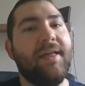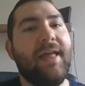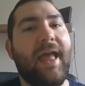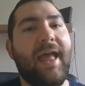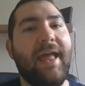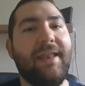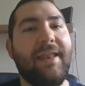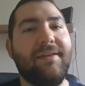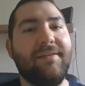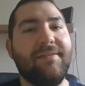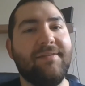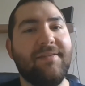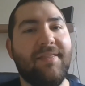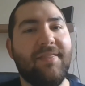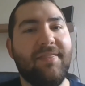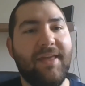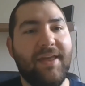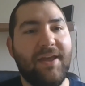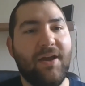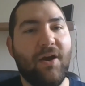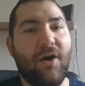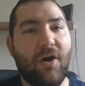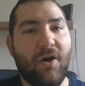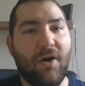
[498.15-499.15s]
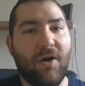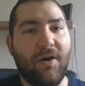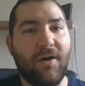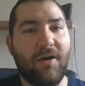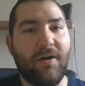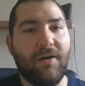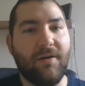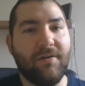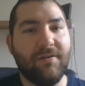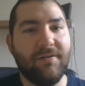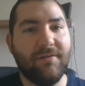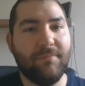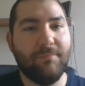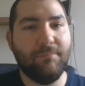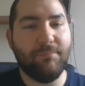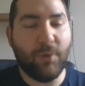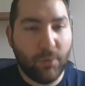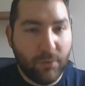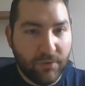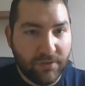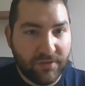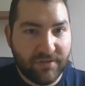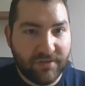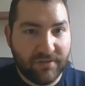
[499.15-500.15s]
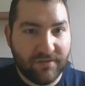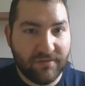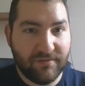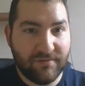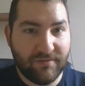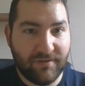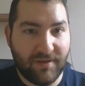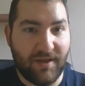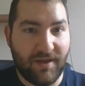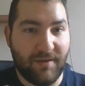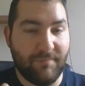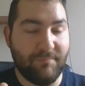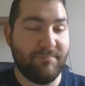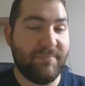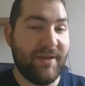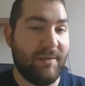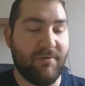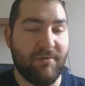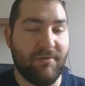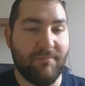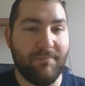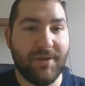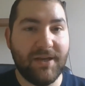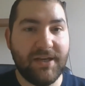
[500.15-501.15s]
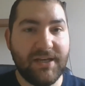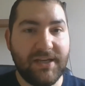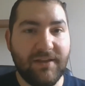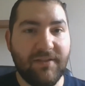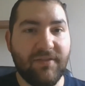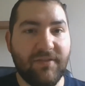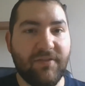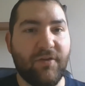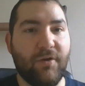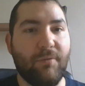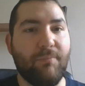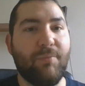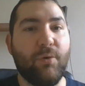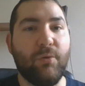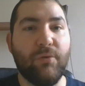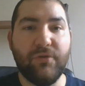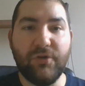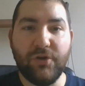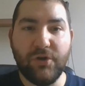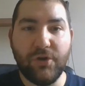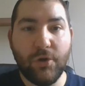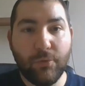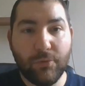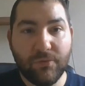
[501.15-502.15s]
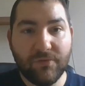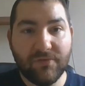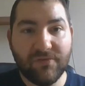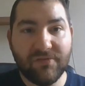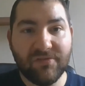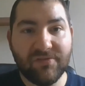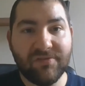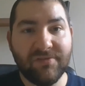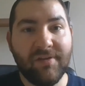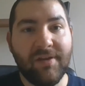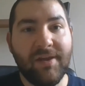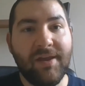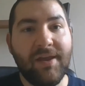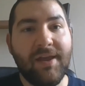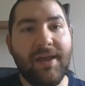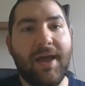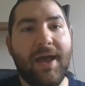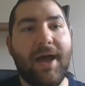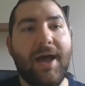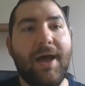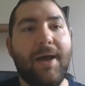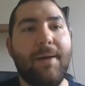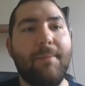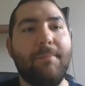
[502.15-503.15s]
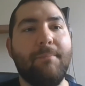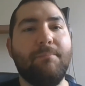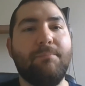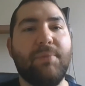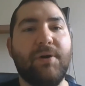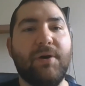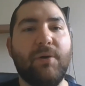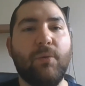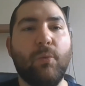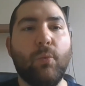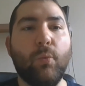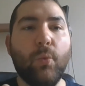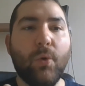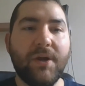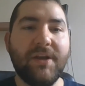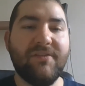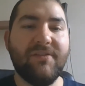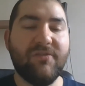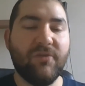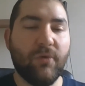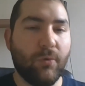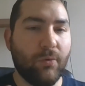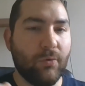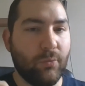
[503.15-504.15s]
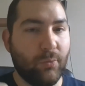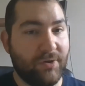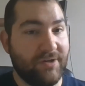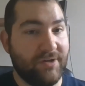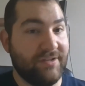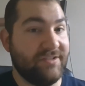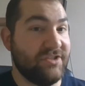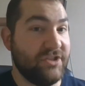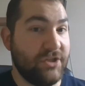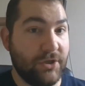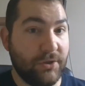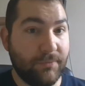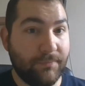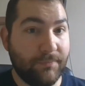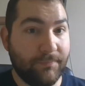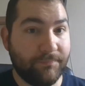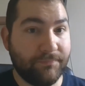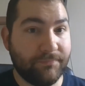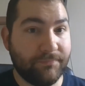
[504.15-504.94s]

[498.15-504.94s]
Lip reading: And they are both paper money. They're both notes, but one is old, one is new,